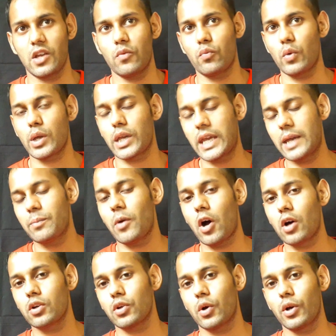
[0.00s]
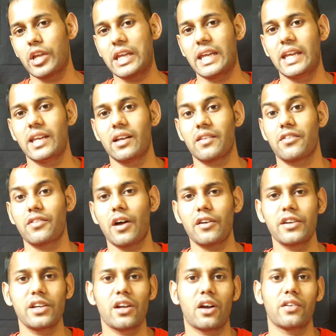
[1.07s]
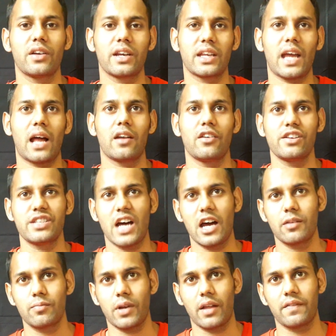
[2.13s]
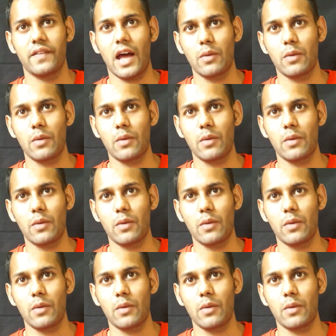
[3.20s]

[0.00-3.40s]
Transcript: If we keep on going in a thirteen hundred calorie diet plan,